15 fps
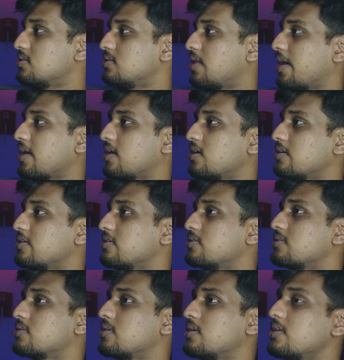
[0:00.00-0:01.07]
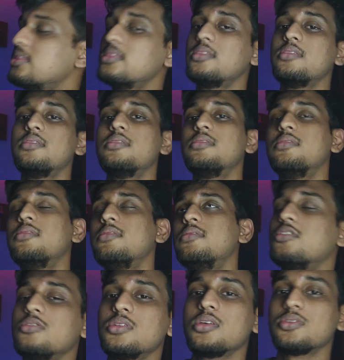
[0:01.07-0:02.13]
Like, in
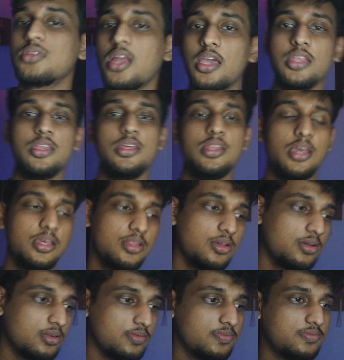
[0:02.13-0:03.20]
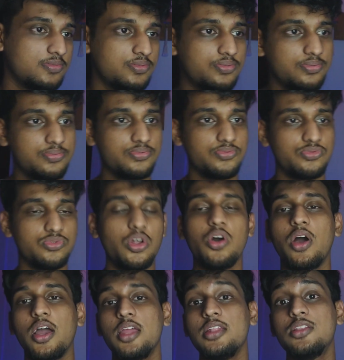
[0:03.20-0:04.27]
2019, I thought of,
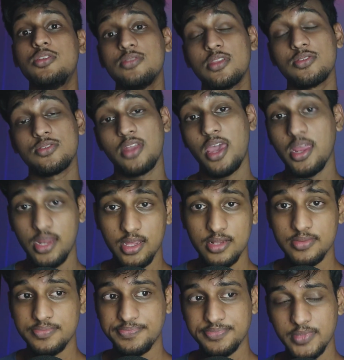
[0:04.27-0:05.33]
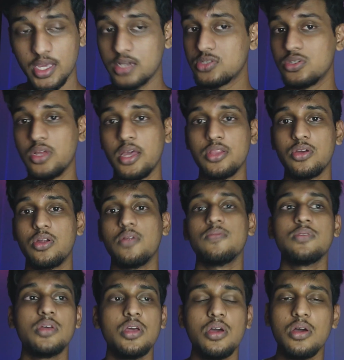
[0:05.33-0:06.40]
no, in 2018, actually, I thought
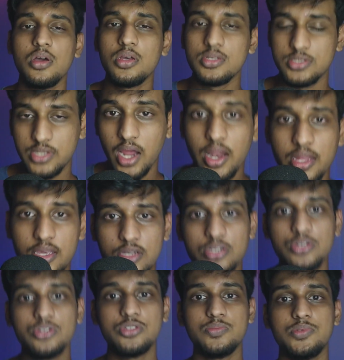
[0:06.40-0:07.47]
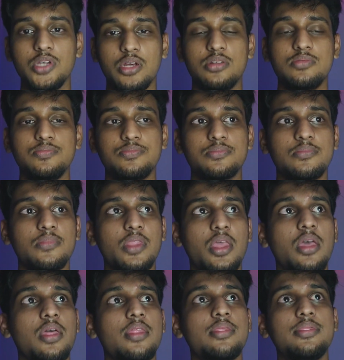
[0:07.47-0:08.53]
of starting a YouTube channel.
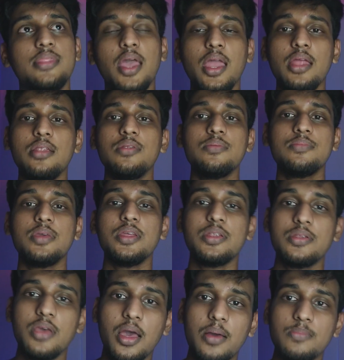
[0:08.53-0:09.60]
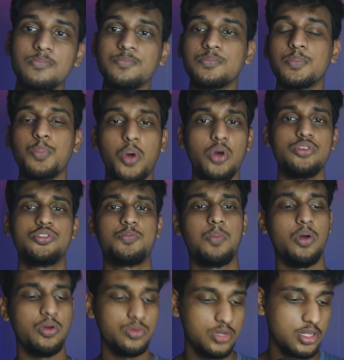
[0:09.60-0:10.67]
Then it
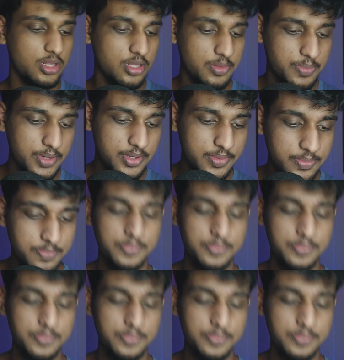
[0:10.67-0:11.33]
postponed a little bit.